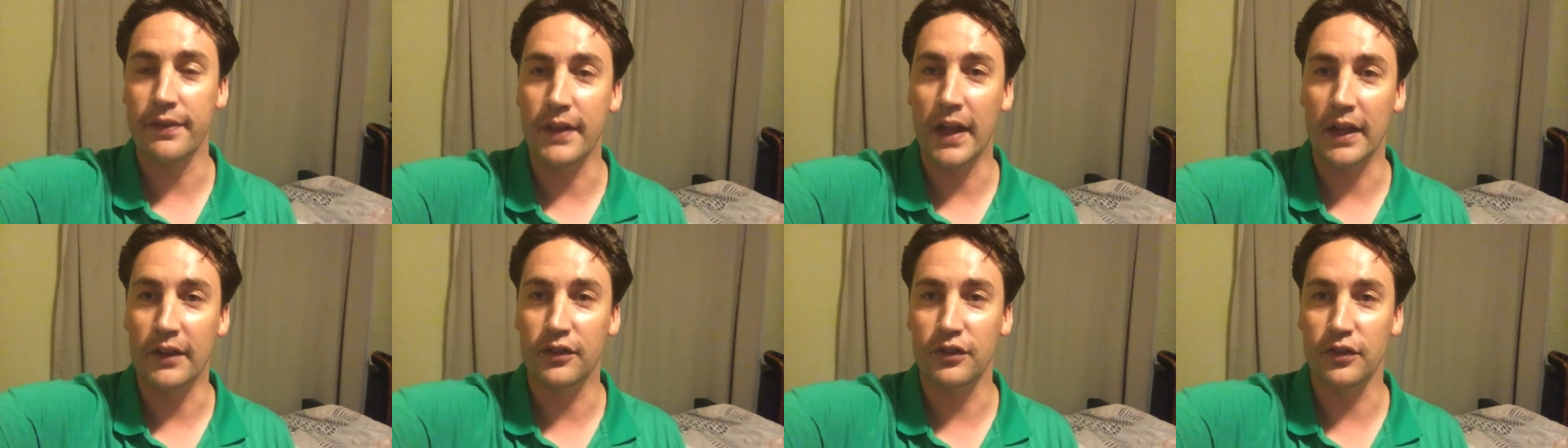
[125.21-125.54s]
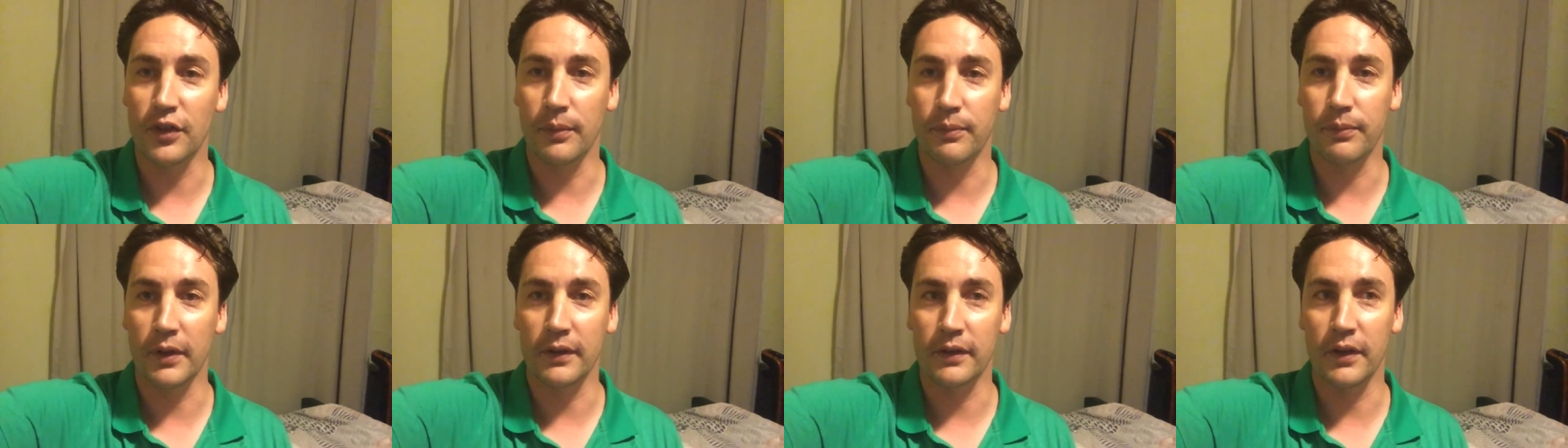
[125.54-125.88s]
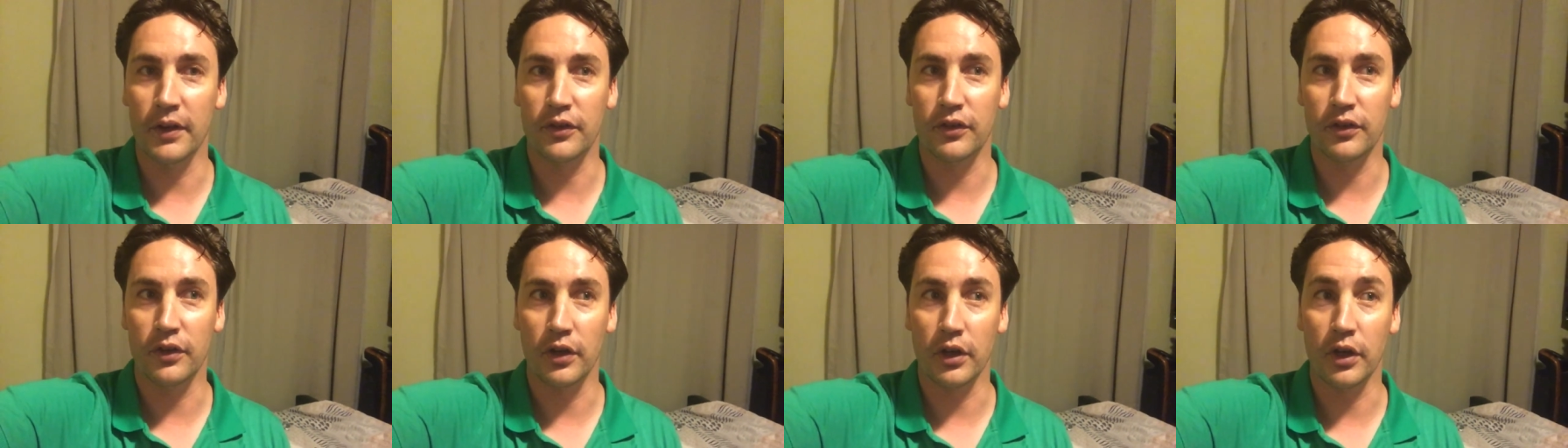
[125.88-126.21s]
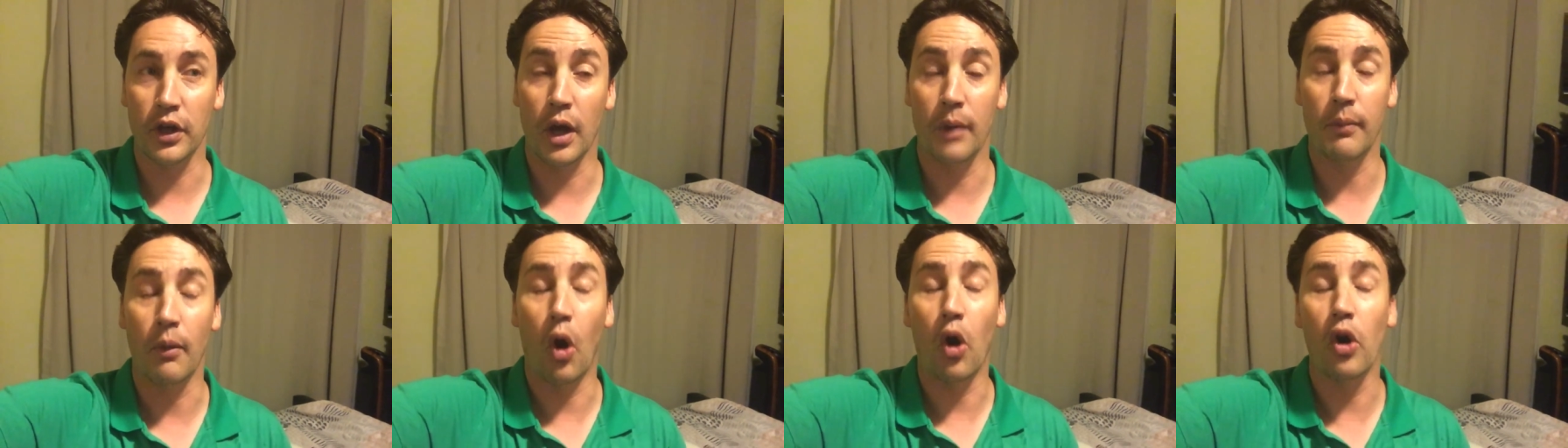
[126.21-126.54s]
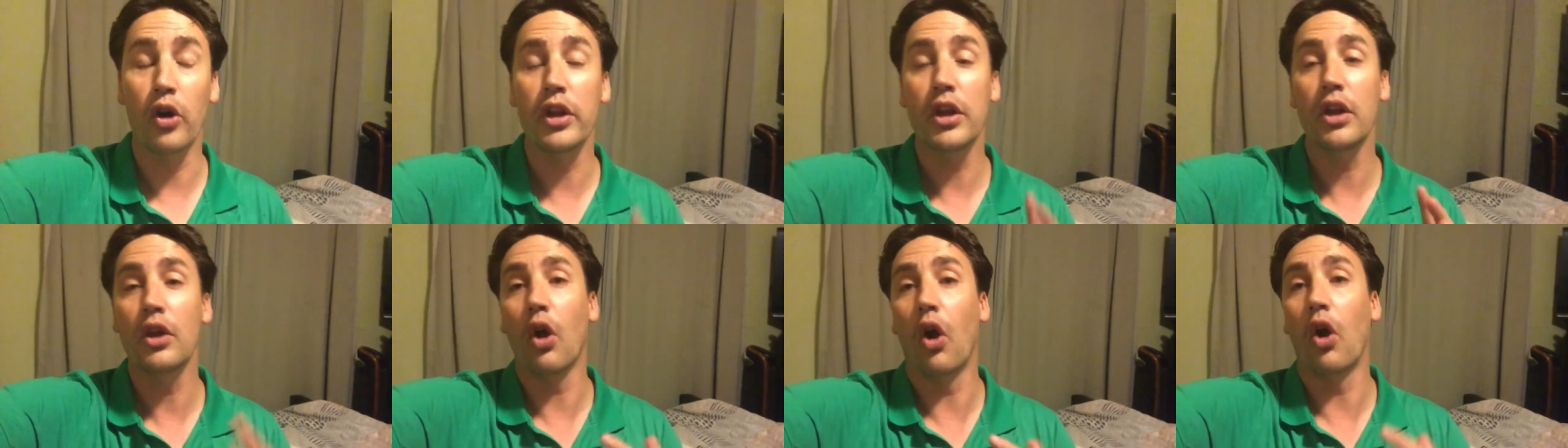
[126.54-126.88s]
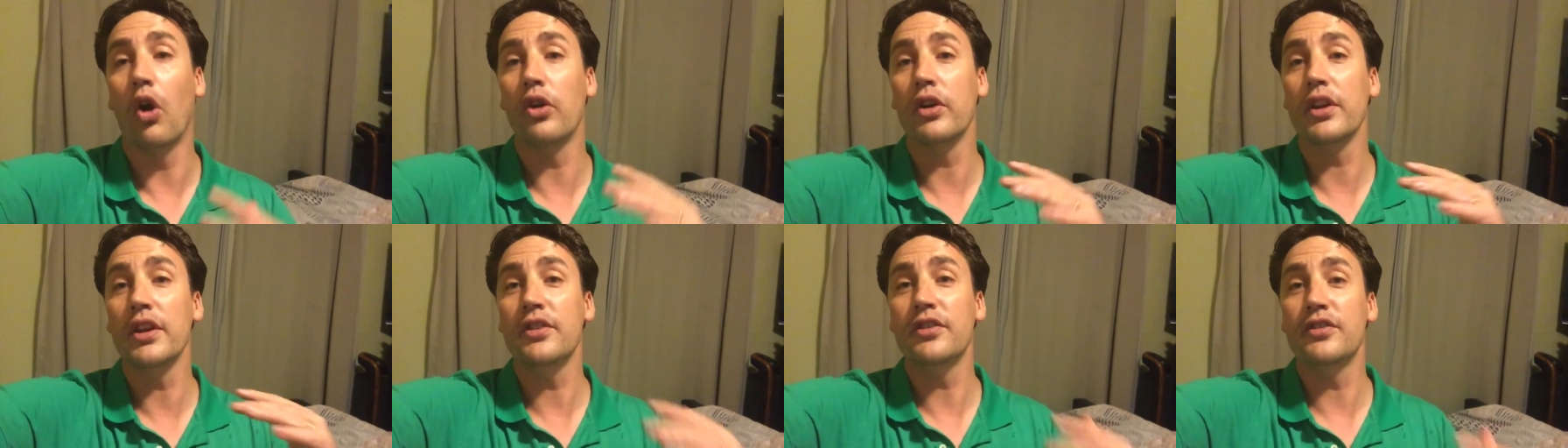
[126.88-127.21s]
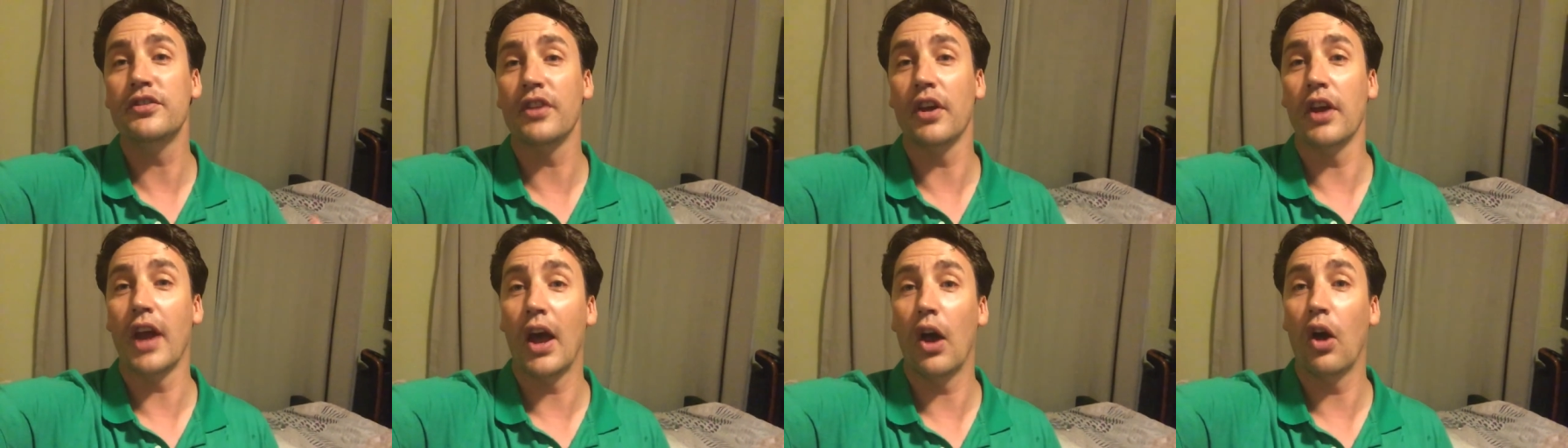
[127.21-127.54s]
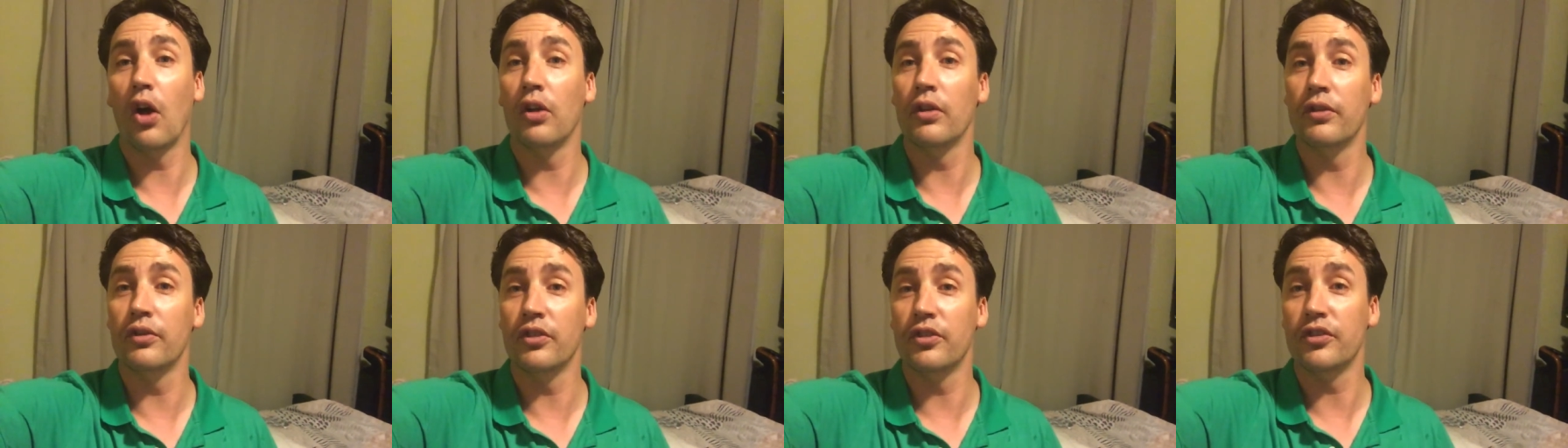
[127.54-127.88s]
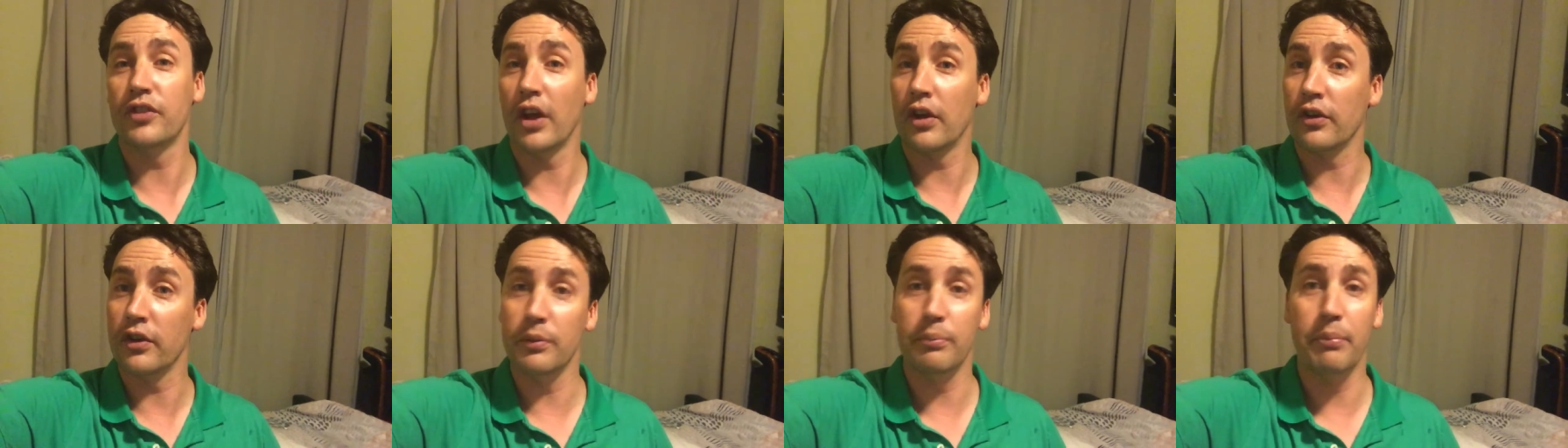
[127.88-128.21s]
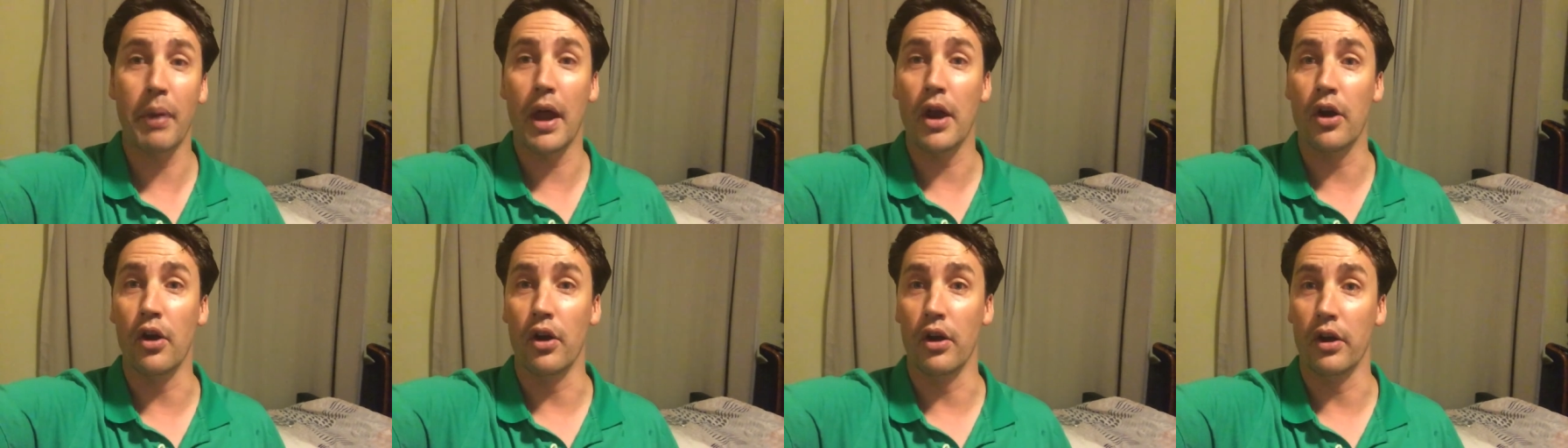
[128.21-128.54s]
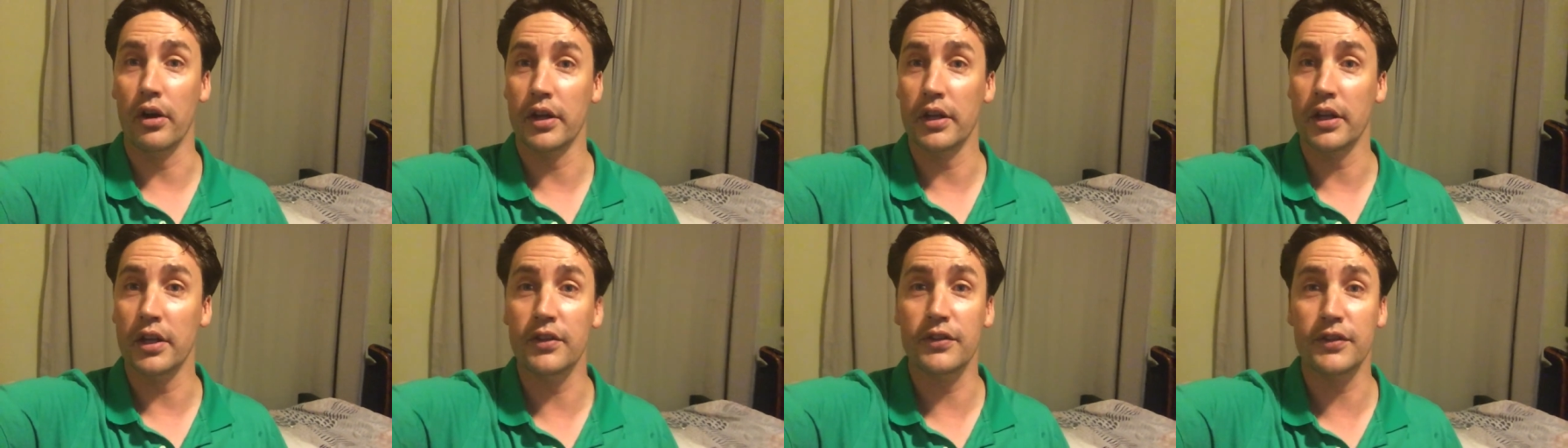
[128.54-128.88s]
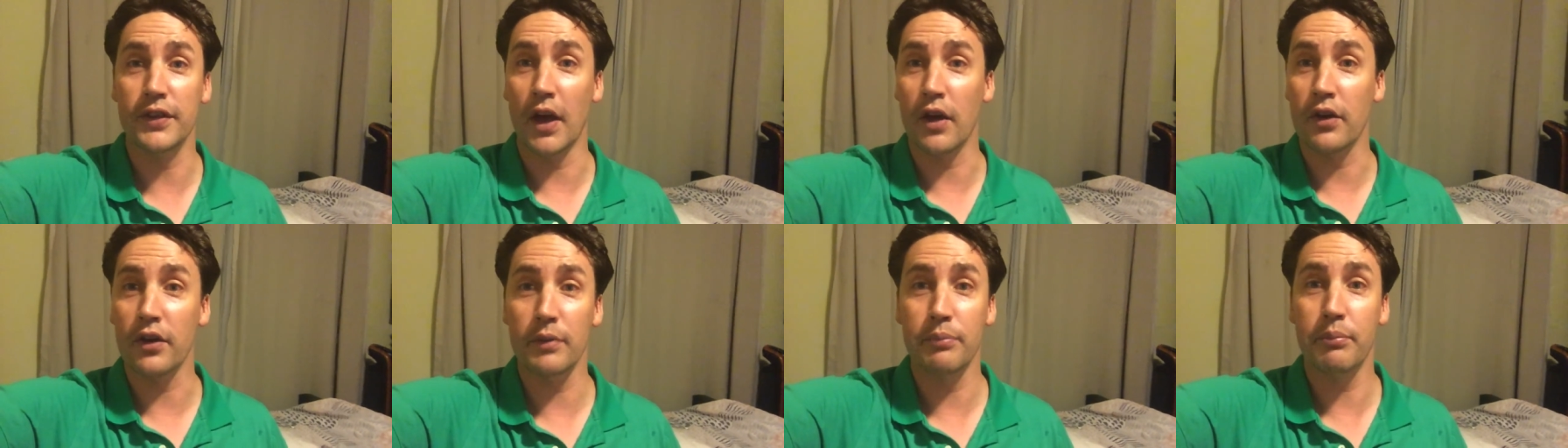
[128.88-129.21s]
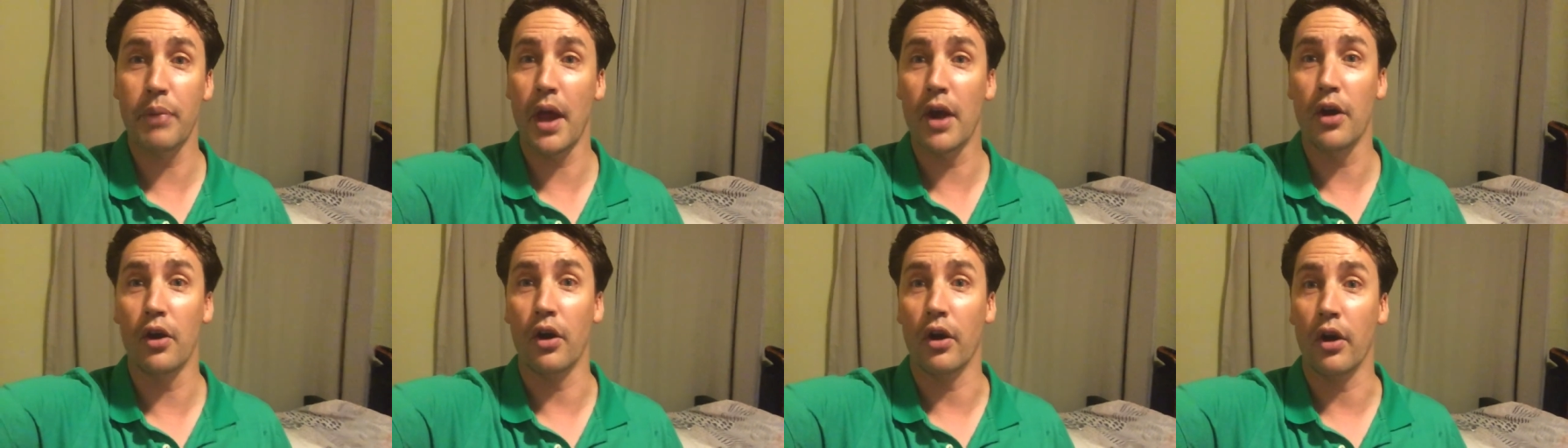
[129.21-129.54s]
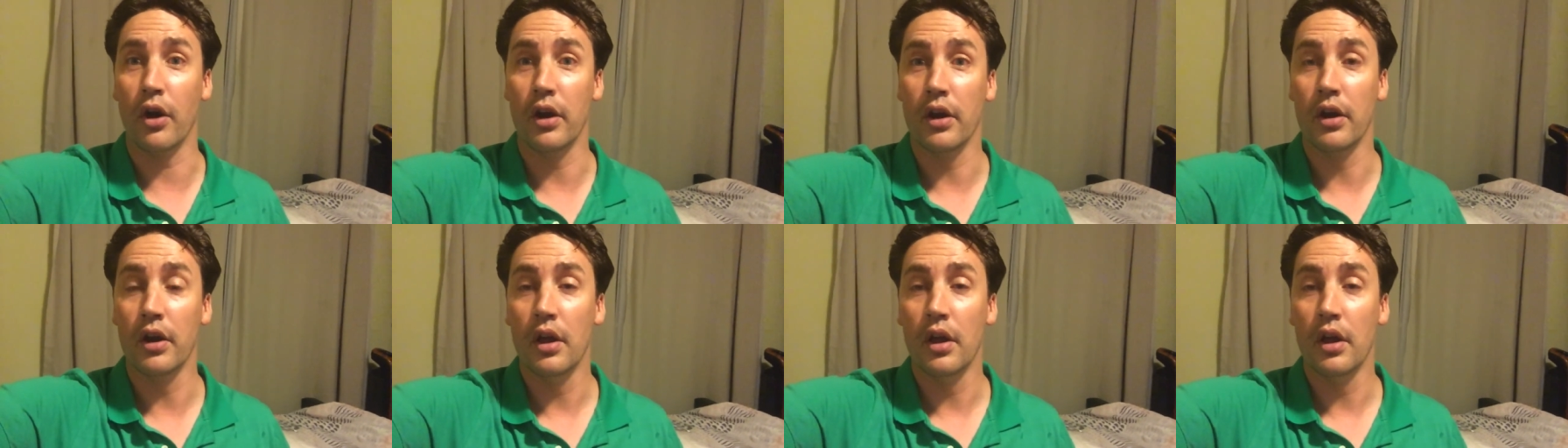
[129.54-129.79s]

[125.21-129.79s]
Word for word: That's something that's going to come. Artie Artie uh, sounded better. He sounded better.